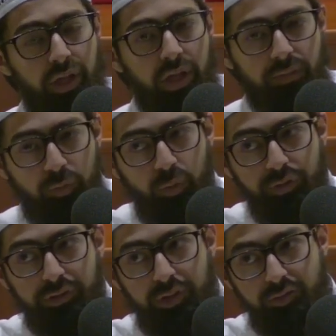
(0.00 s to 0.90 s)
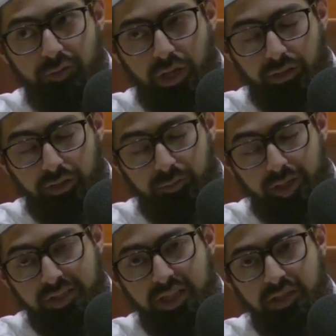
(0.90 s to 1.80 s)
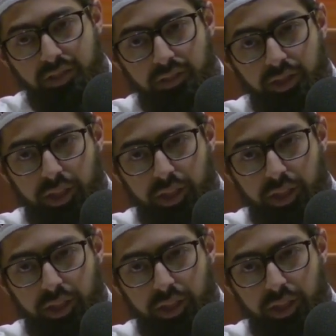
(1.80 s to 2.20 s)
If you looked at the translation,